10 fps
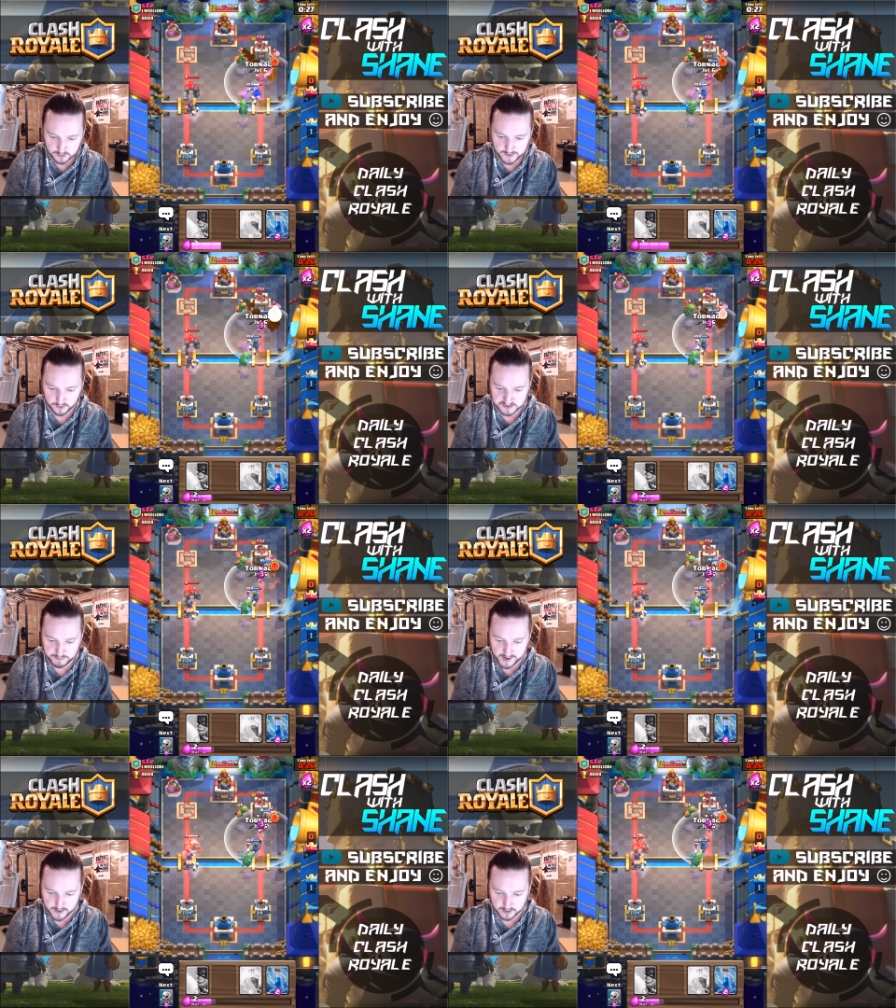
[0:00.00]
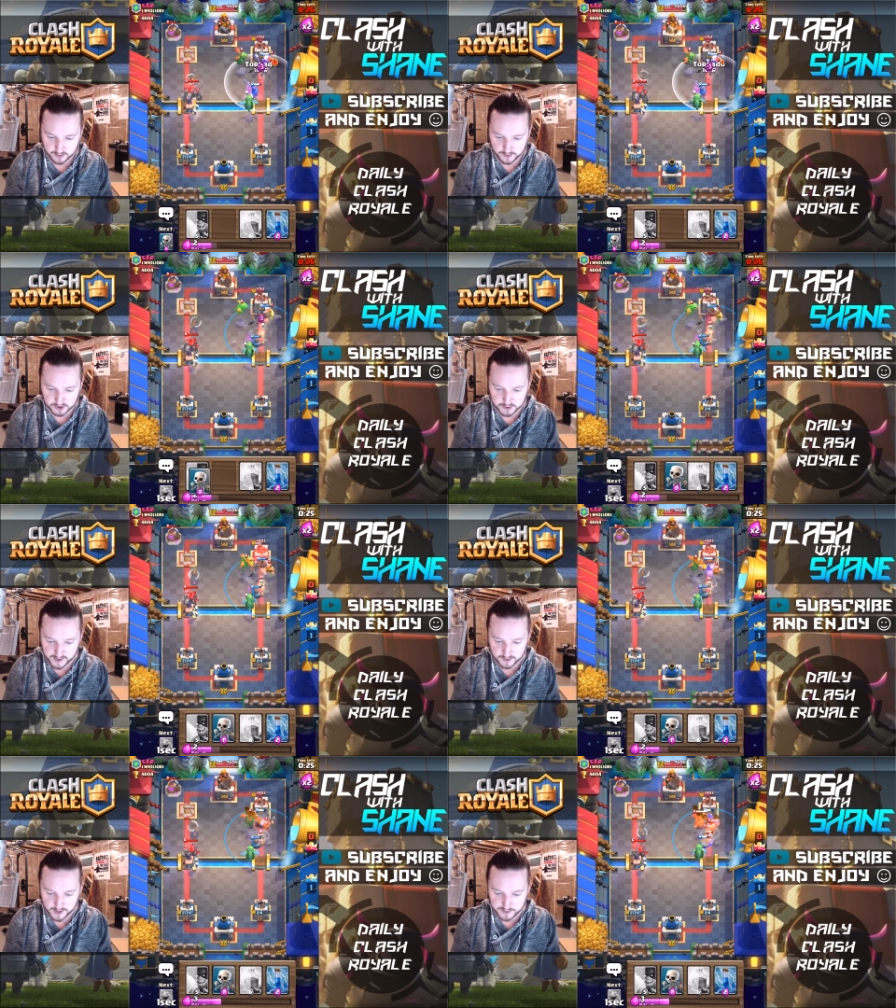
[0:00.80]
Nado this back. Get to
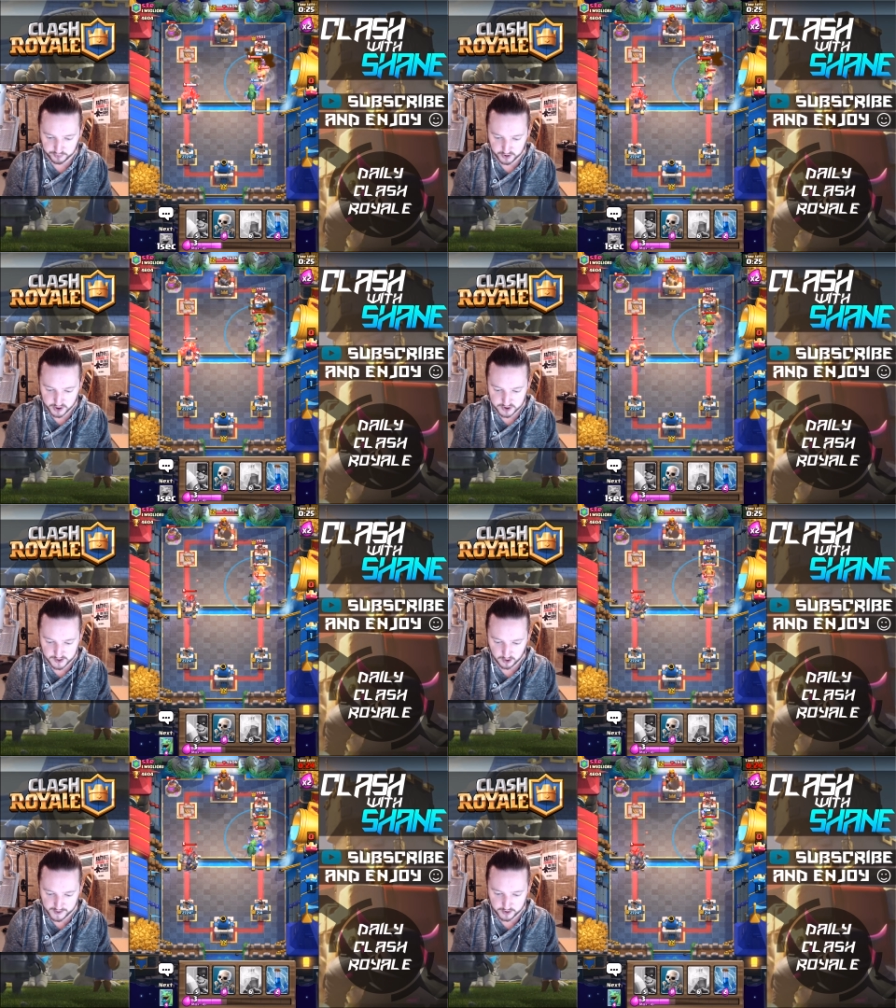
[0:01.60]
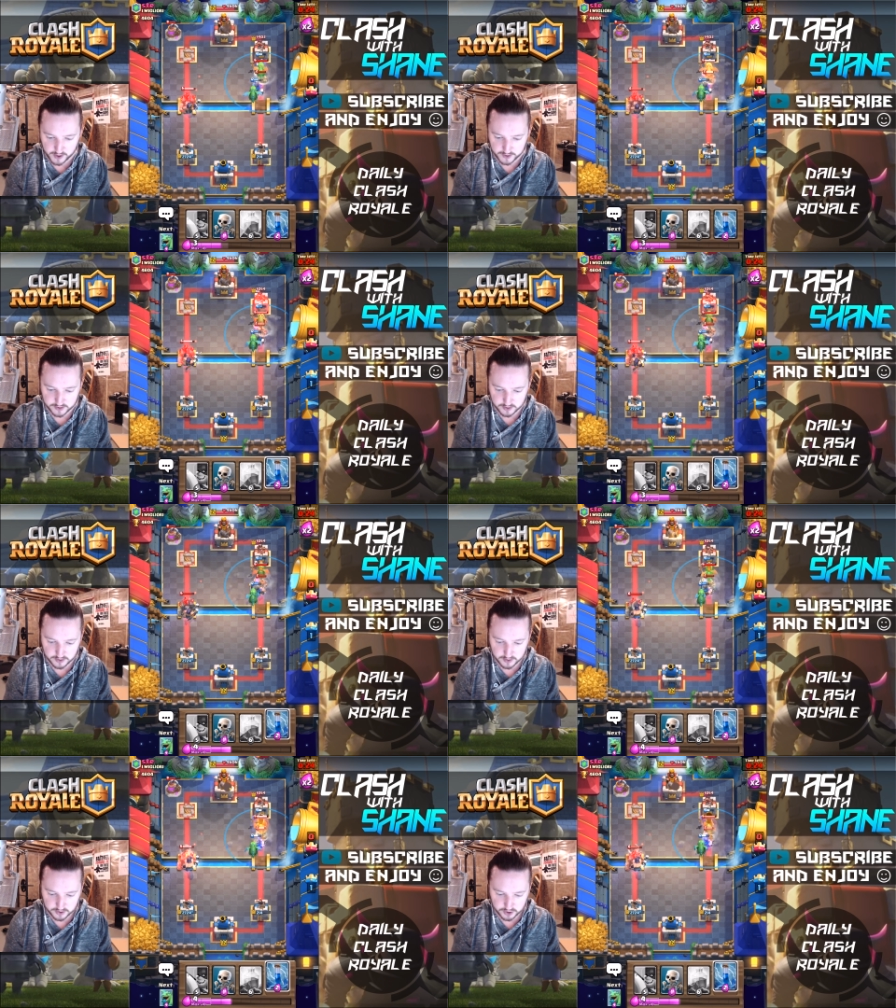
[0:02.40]
my knight, please. Kill my knight.
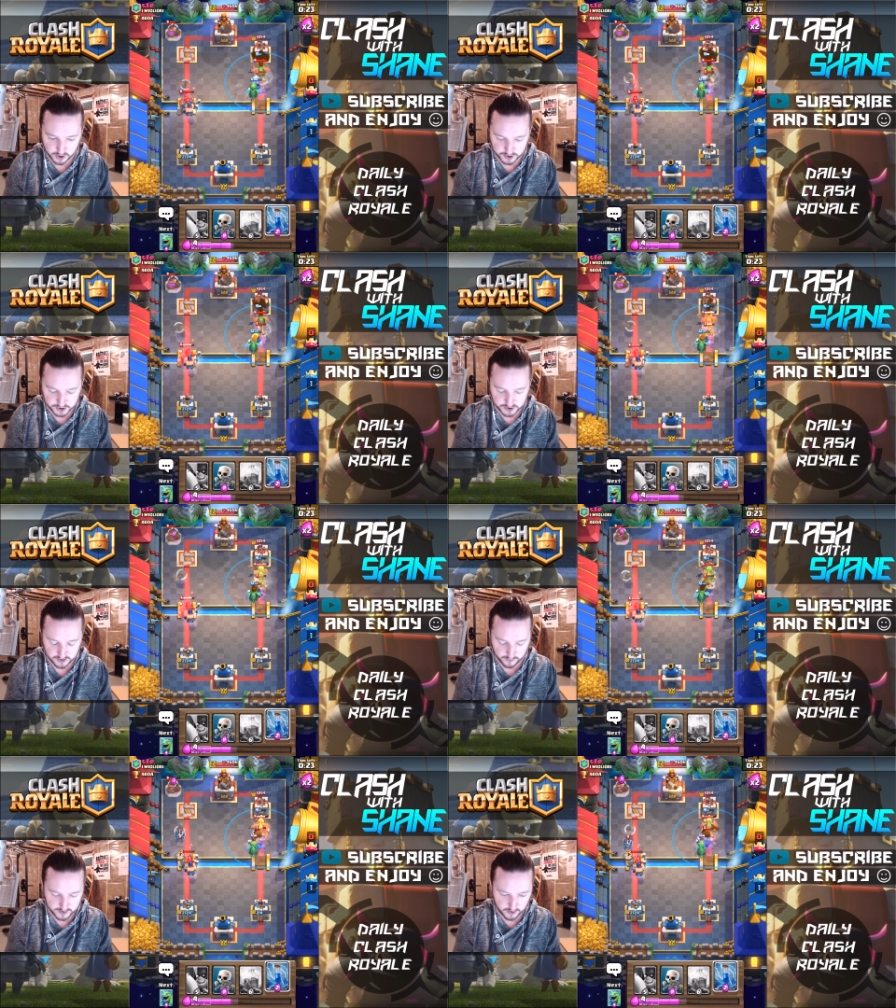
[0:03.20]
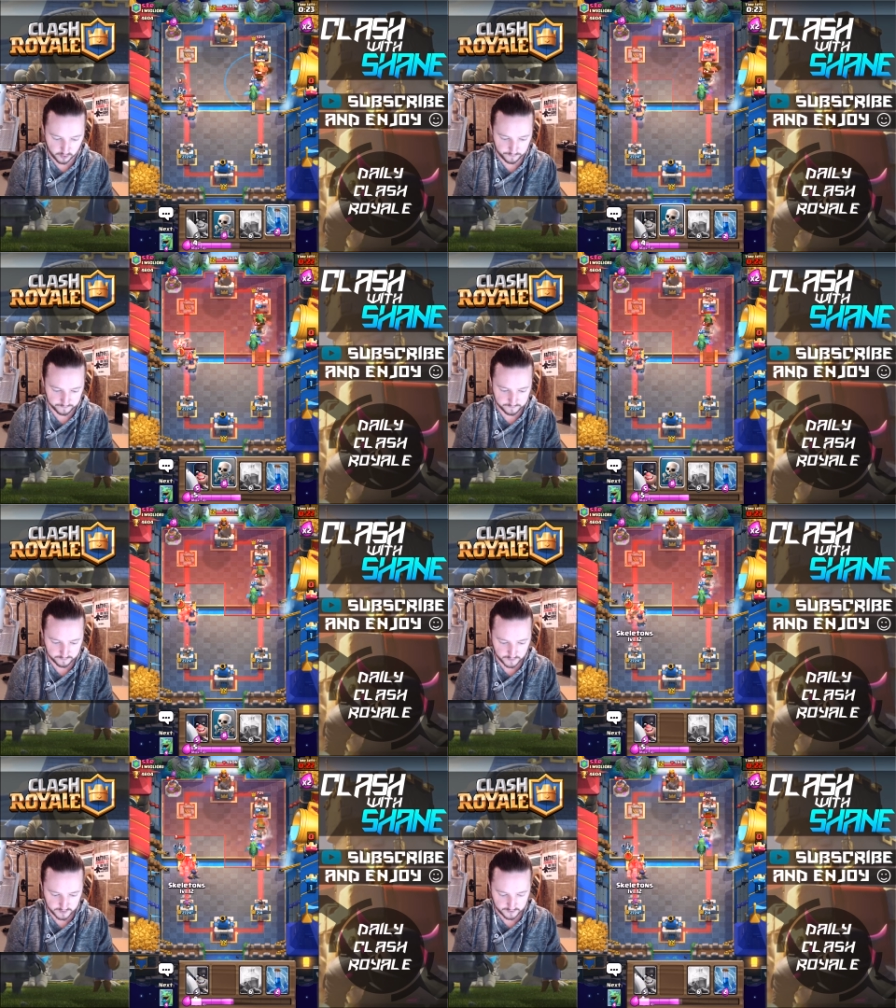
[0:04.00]
Yes, there we go.
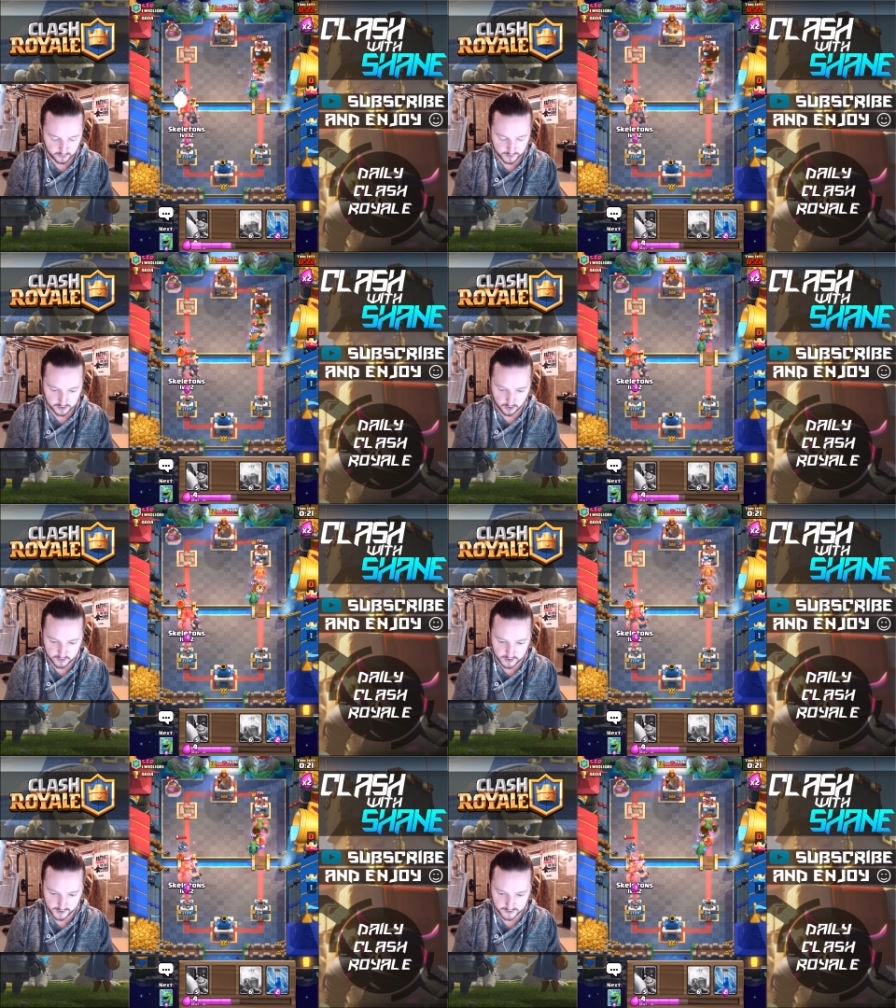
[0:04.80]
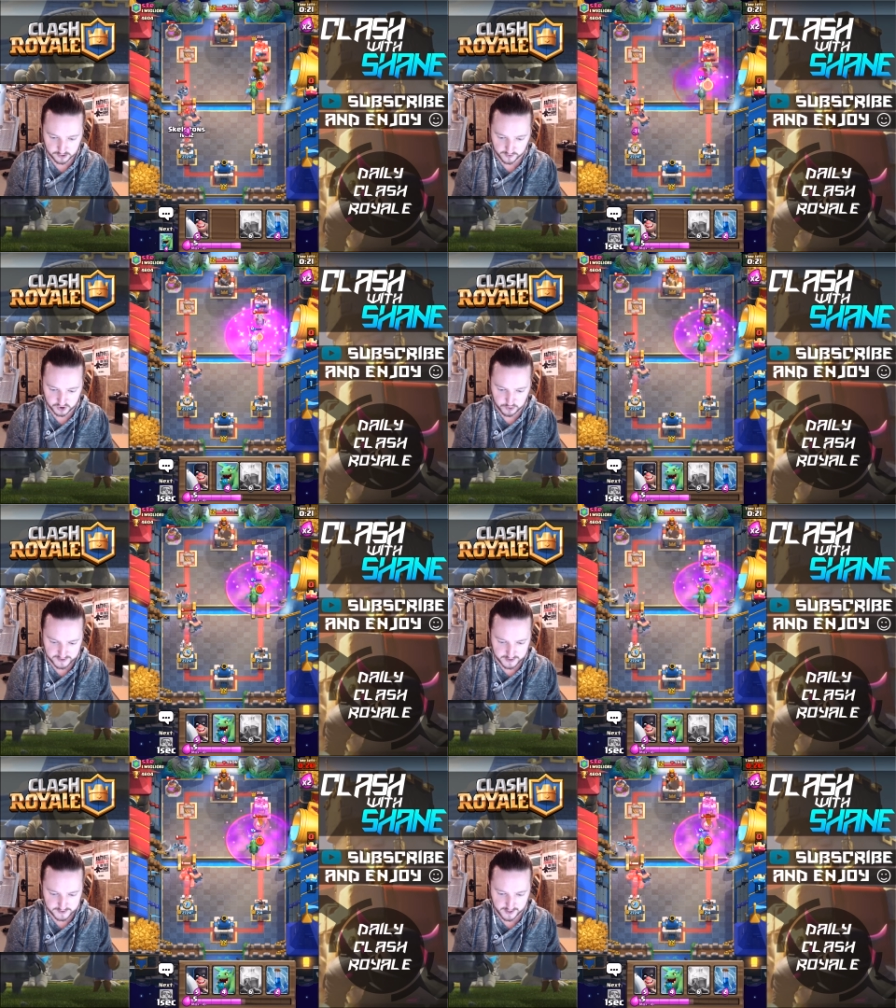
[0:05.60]
There we go, guys. So that should
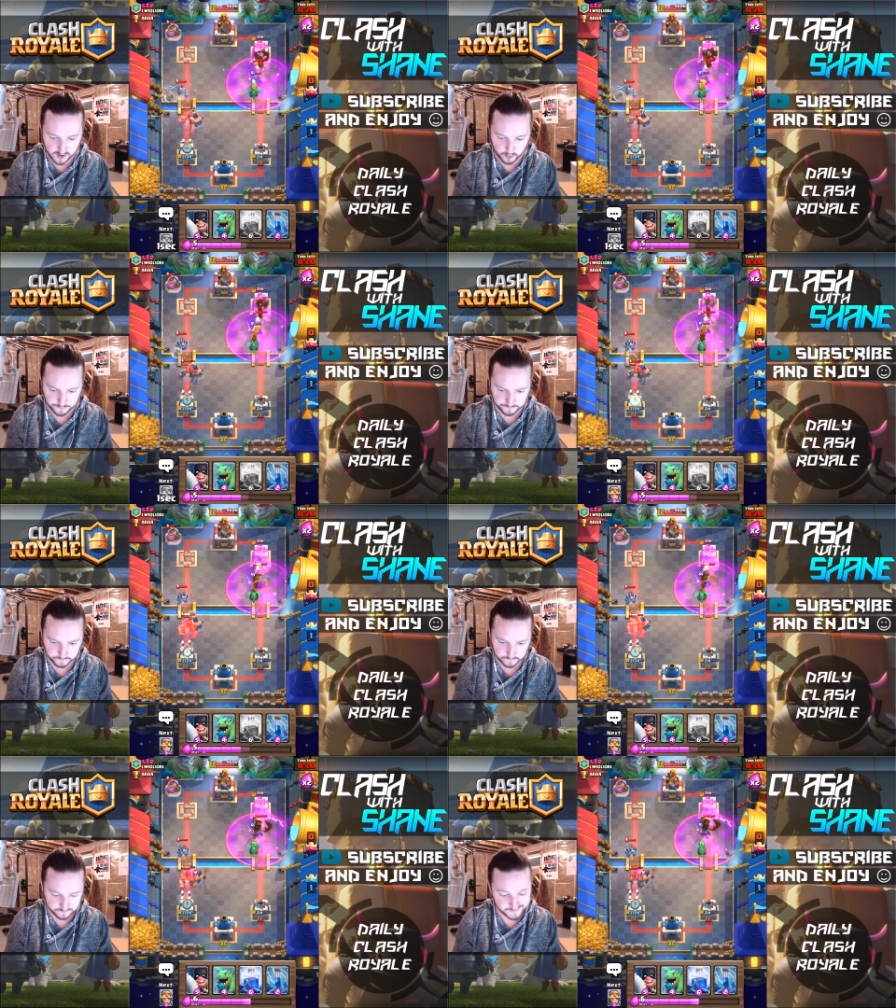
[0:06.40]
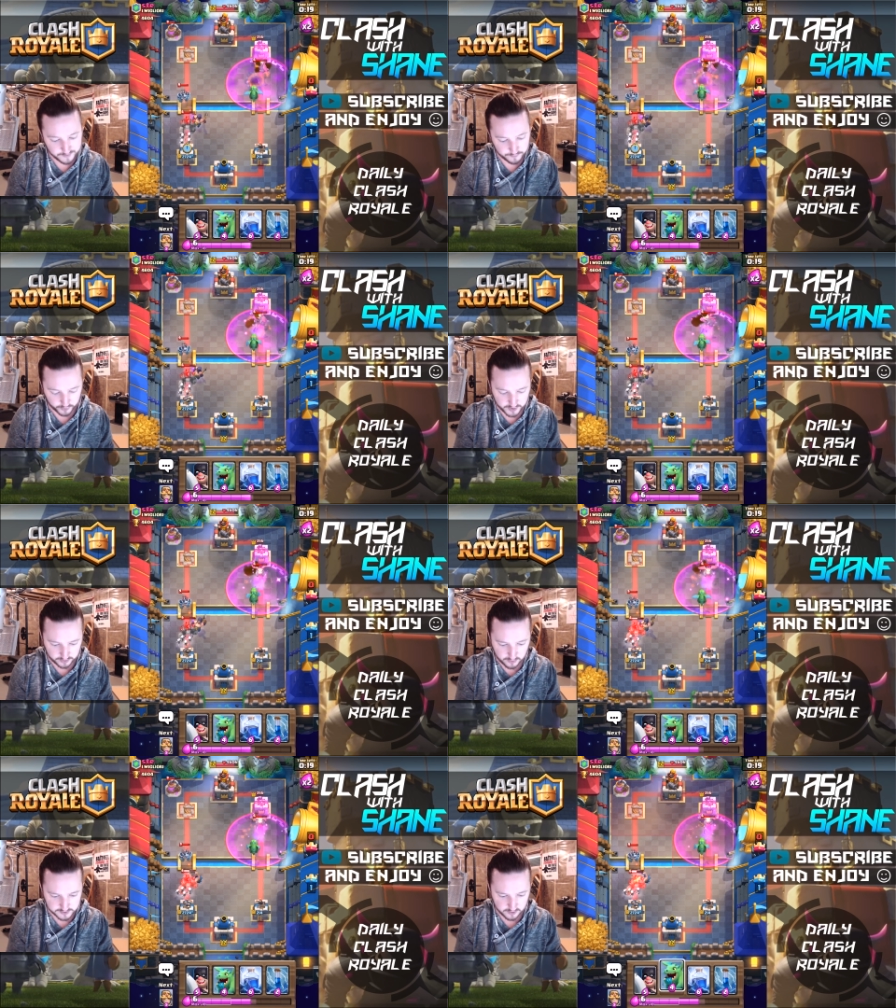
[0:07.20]
be a dead tower. Pretty
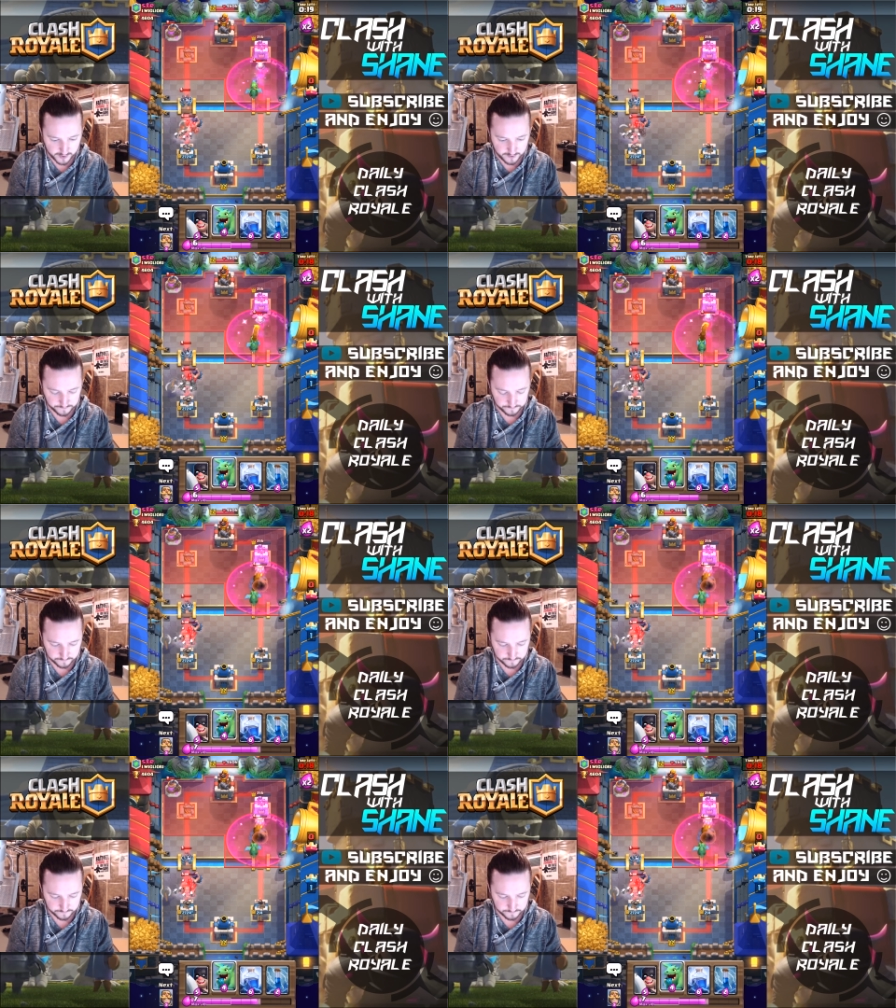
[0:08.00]
close, though, eh?